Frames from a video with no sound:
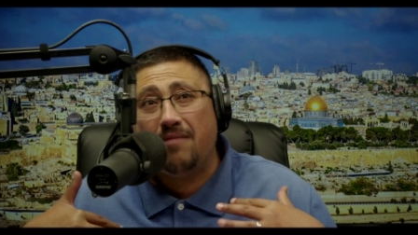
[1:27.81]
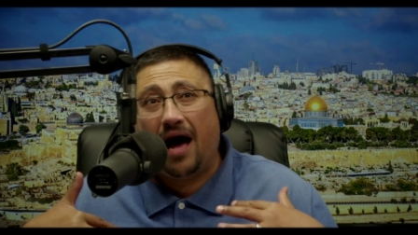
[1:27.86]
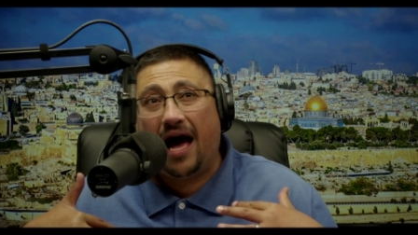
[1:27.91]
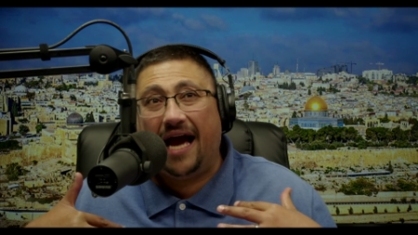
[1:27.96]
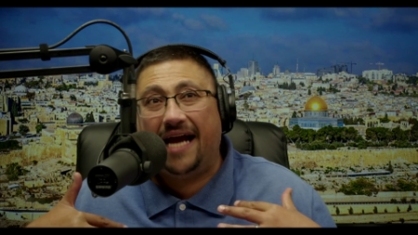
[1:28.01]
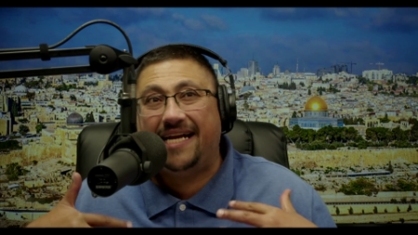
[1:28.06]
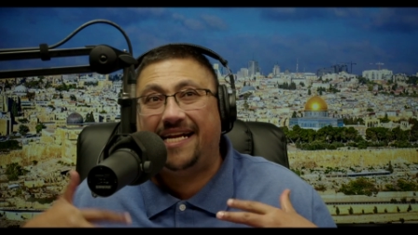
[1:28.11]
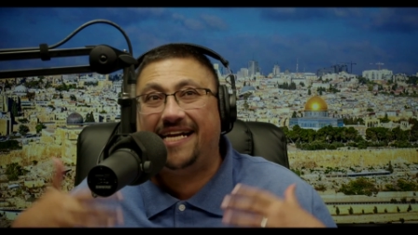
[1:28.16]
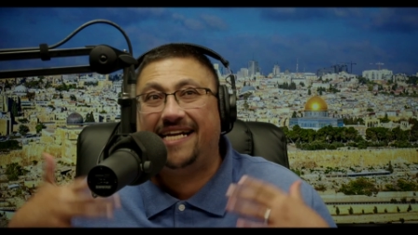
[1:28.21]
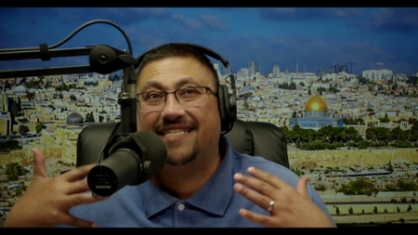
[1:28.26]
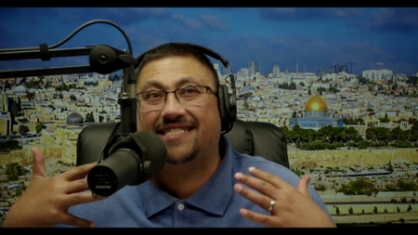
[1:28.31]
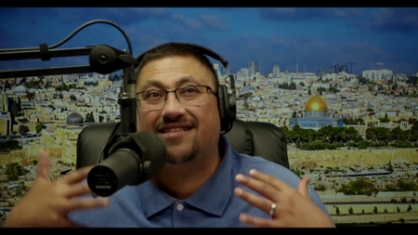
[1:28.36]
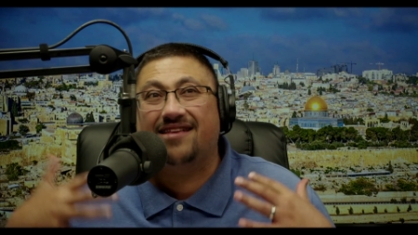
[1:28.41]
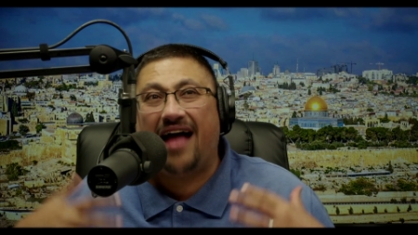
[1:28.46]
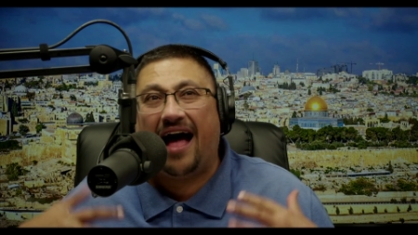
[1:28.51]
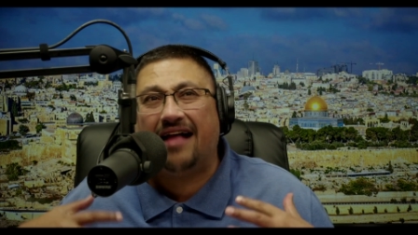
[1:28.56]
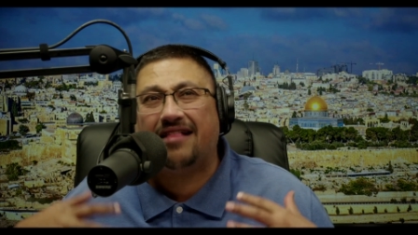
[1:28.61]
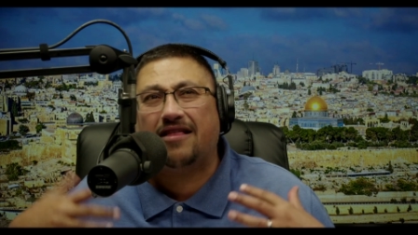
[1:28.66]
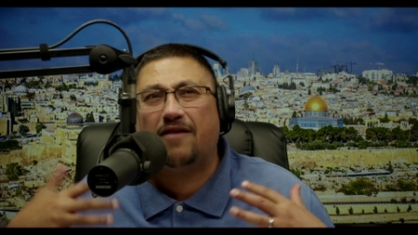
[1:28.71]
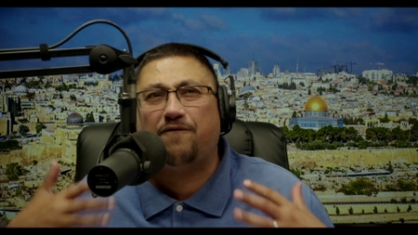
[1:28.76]
mind is
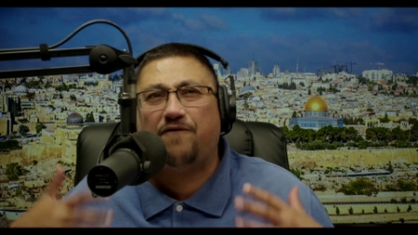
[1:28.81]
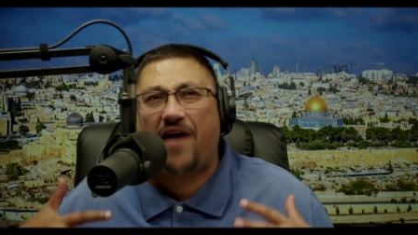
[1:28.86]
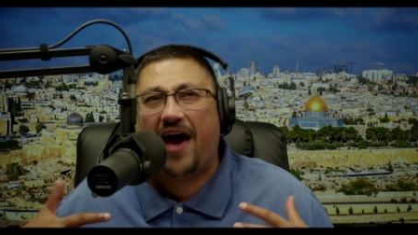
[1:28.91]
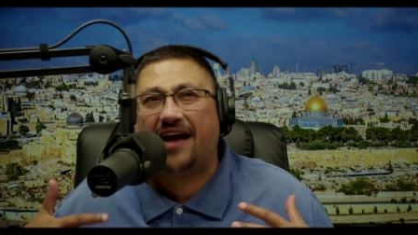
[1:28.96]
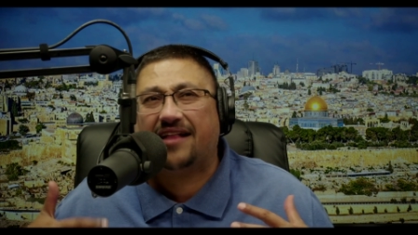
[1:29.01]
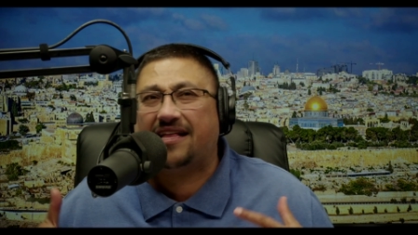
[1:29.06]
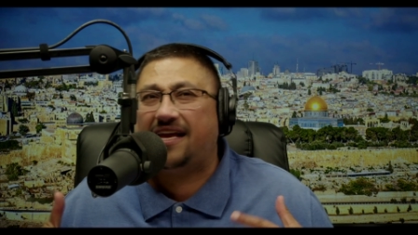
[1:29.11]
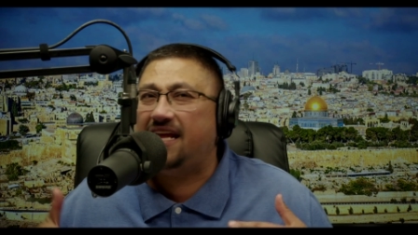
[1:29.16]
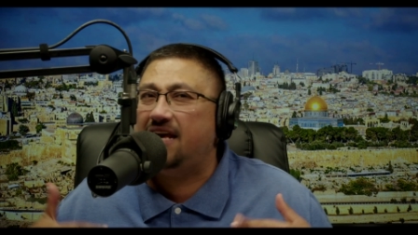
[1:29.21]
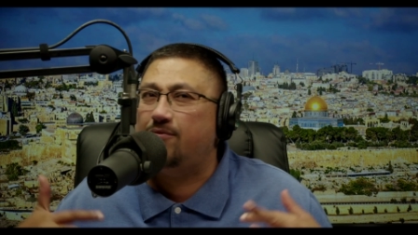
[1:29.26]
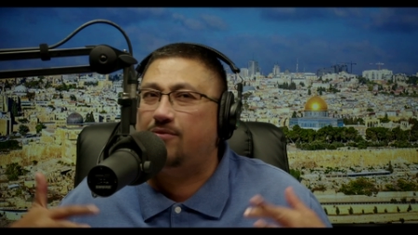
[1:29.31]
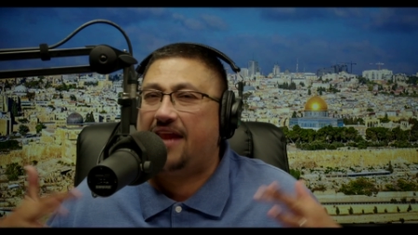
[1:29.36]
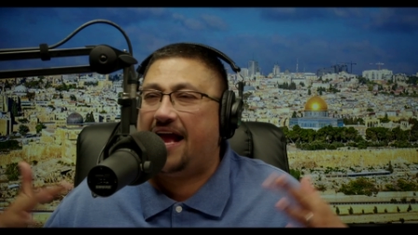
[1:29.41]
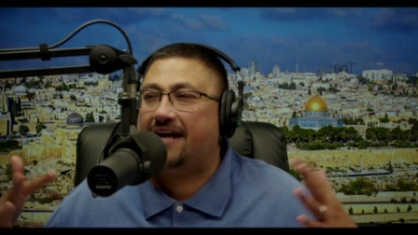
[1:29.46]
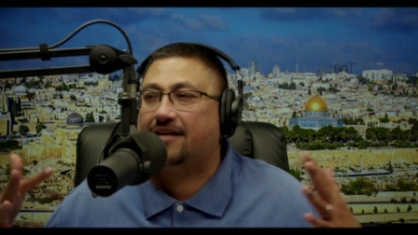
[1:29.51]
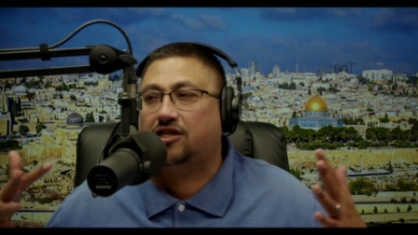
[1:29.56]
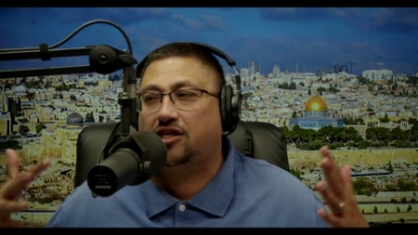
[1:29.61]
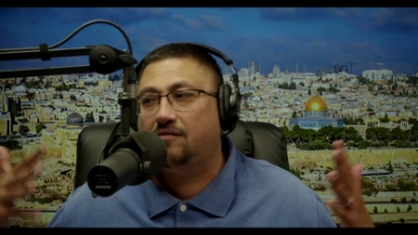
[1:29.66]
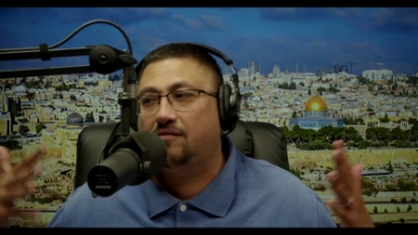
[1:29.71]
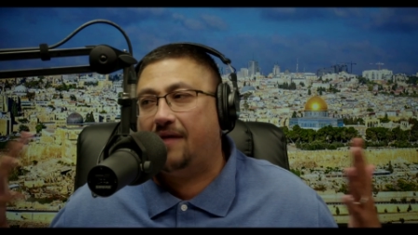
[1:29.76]
not the fact that he would
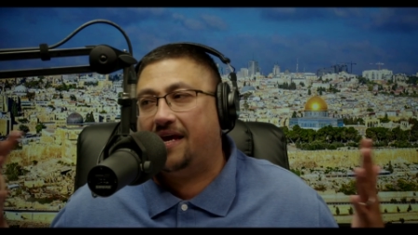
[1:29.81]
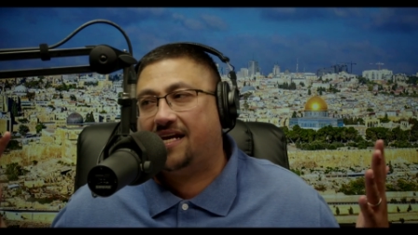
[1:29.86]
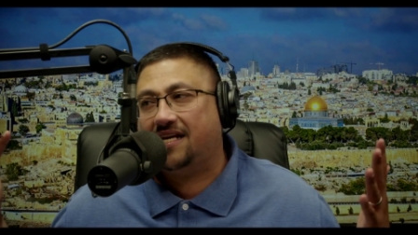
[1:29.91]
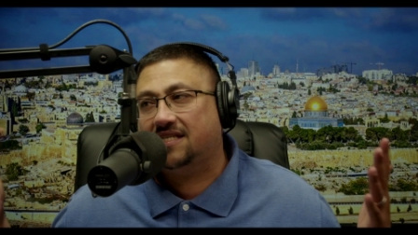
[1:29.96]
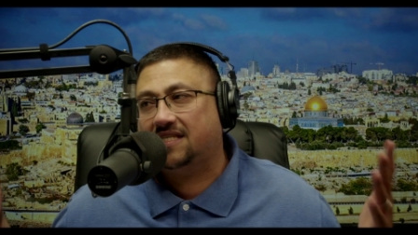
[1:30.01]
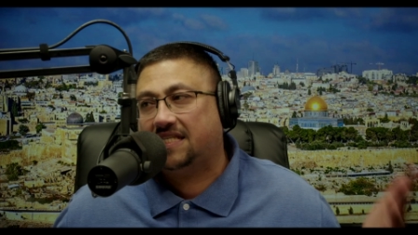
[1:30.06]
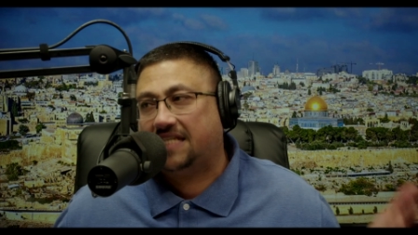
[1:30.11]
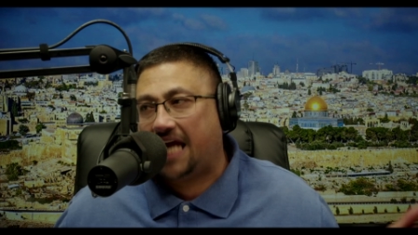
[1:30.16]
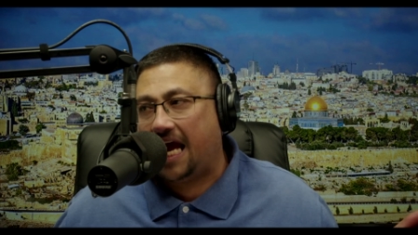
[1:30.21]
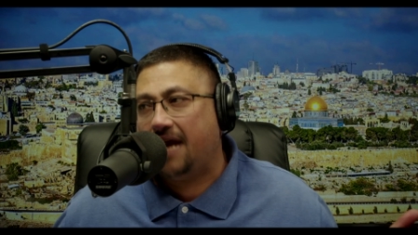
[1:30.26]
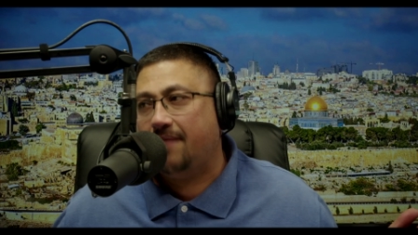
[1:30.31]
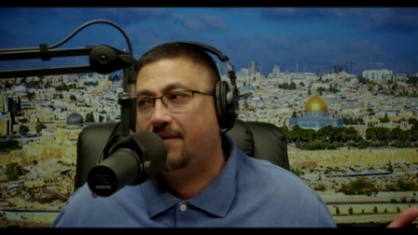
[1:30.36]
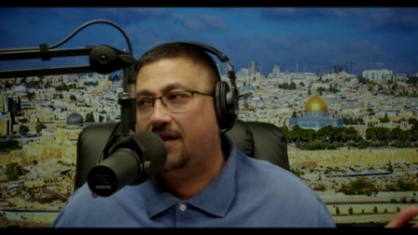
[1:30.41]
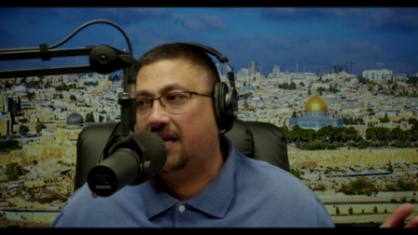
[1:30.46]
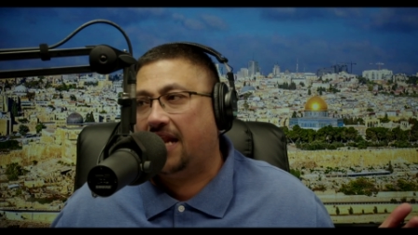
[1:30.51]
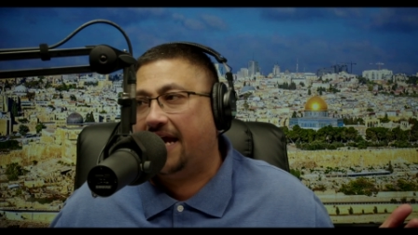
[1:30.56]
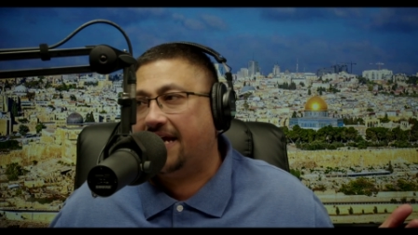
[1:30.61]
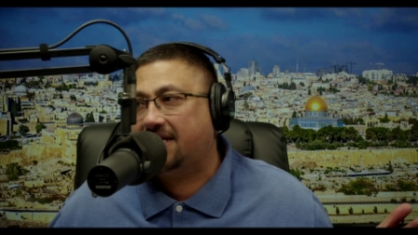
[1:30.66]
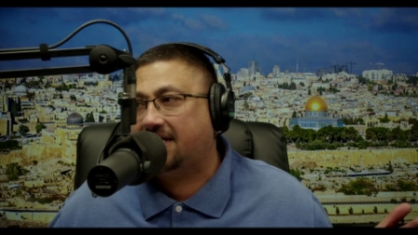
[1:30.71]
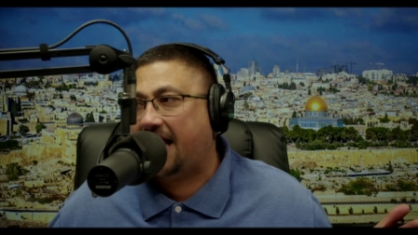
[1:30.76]
actually make a statement
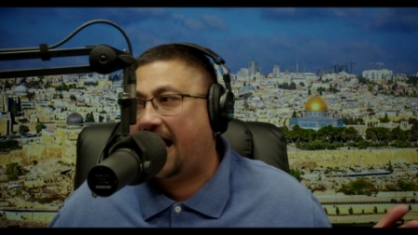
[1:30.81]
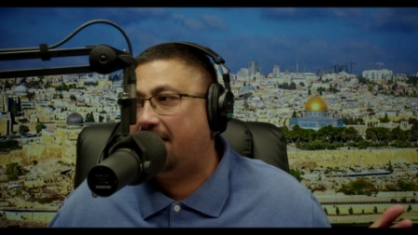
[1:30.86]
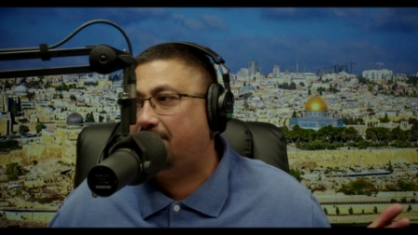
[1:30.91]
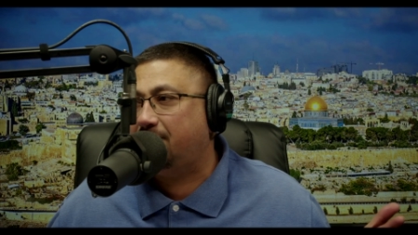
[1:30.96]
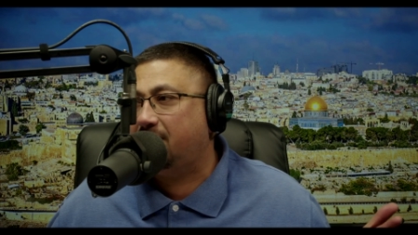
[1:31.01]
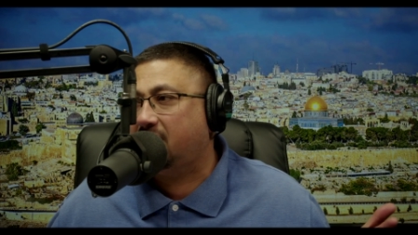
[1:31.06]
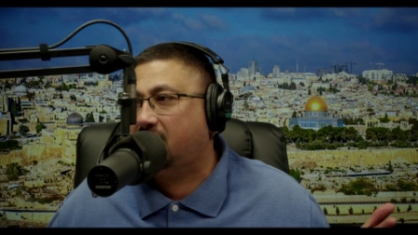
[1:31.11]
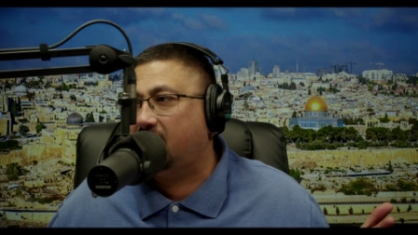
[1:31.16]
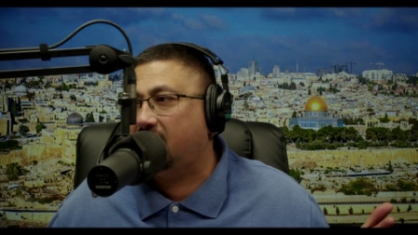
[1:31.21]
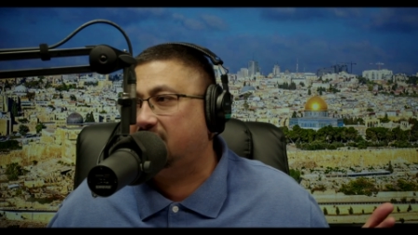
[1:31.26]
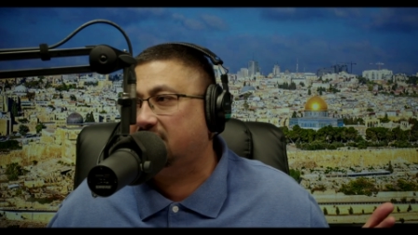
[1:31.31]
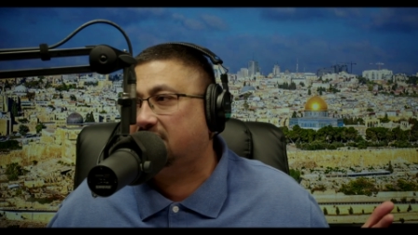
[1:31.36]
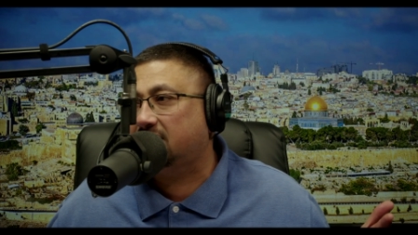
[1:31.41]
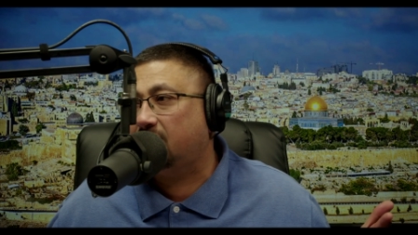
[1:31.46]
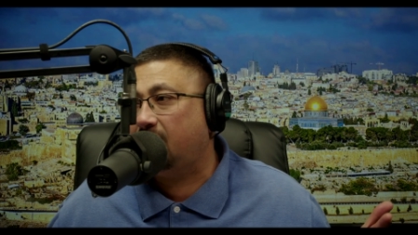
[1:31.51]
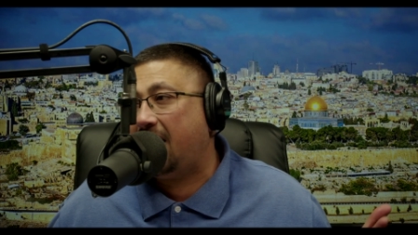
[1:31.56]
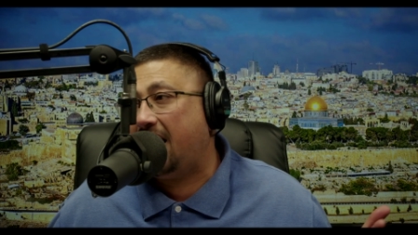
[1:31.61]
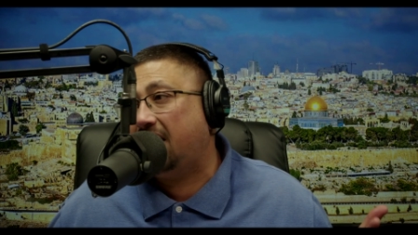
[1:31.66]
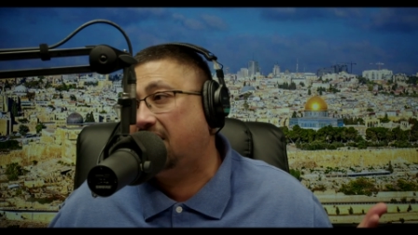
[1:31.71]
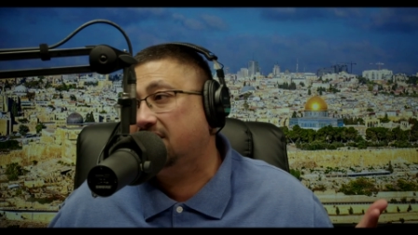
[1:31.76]
like that because,
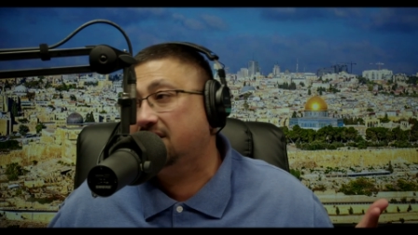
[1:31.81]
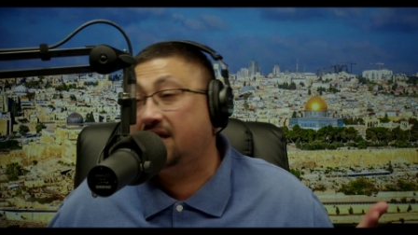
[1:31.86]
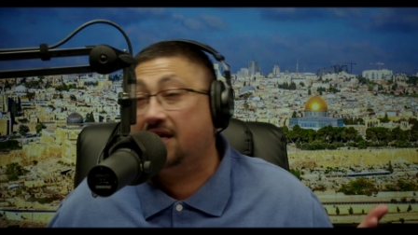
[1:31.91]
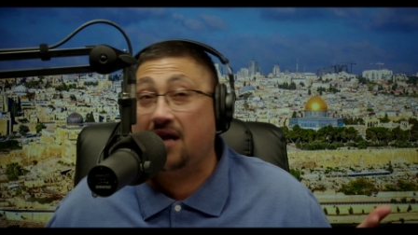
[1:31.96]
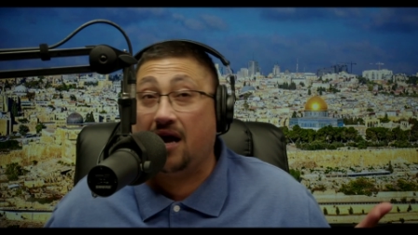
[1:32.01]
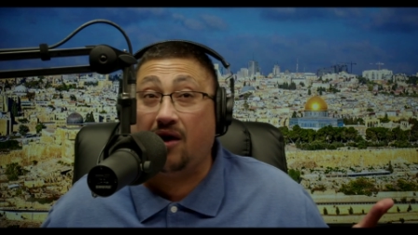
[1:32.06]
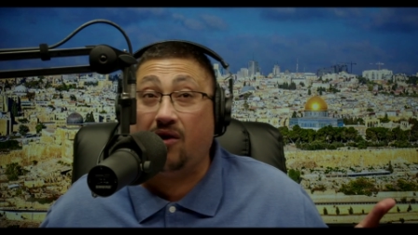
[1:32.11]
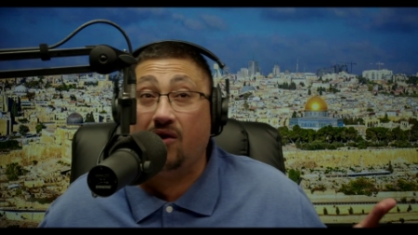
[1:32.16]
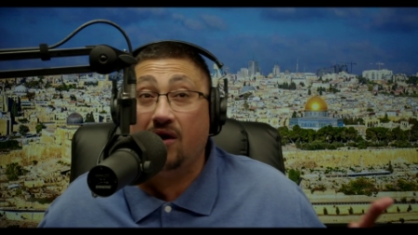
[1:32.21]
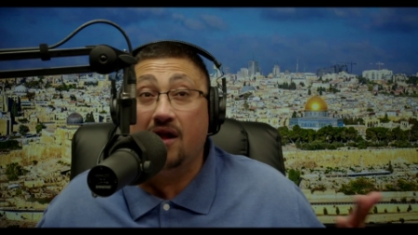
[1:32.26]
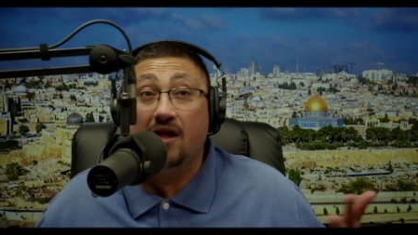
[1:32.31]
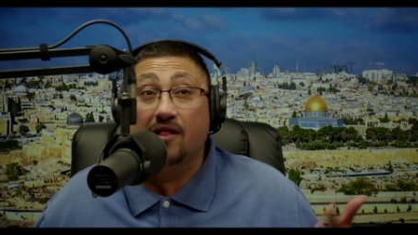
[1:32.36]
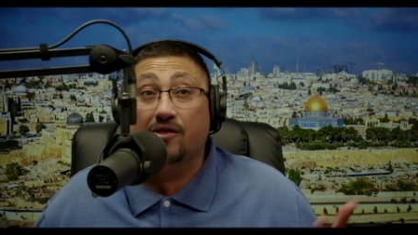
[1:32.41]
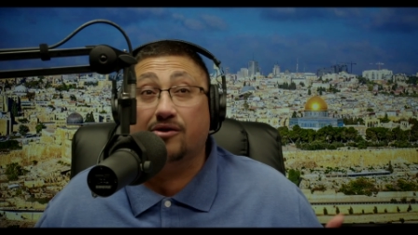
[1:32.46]
well, you know,